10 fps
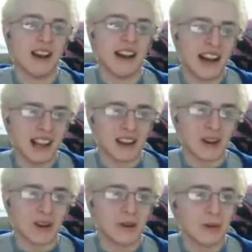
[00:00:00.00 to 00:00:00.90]

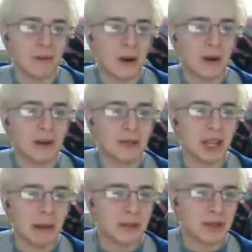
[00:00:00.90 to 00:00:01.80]
Hello, welcome
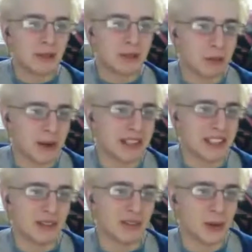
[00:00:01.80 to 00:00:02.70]
to episode
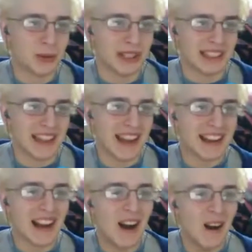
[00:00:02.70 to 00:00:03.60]
20 of Talking
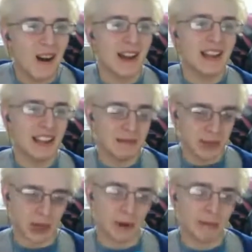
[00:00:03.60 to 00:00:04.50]
Tech. I am
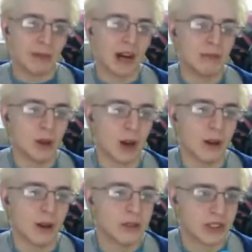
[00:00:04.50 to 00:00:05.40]
Dom, I'm your
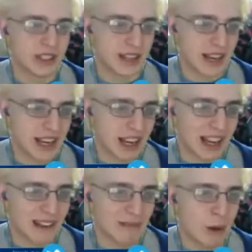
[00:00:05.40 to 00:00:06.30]
host. Today I
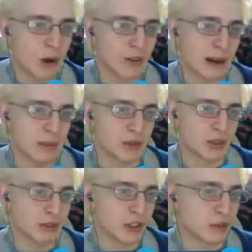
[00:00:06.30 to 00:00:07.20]
have Mark Ramos
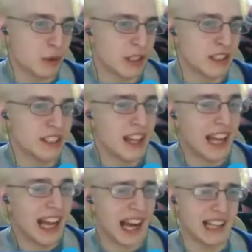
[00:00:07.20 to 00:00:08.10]
and Chris Wallace,
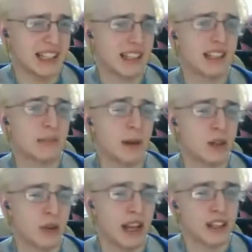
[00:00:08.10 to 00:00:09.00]
and a
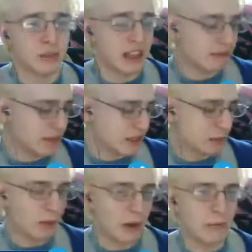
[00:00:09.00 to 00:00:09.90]
special guest. We have Mr.
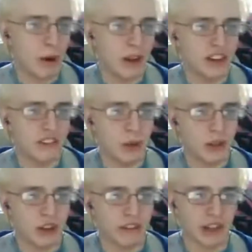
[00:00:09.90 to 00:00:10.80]
Paul O'Brien of
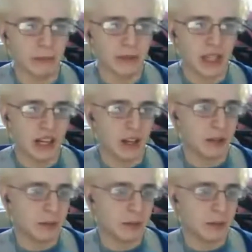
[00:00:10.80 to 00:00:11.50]
MoDaCo fame. Say hello.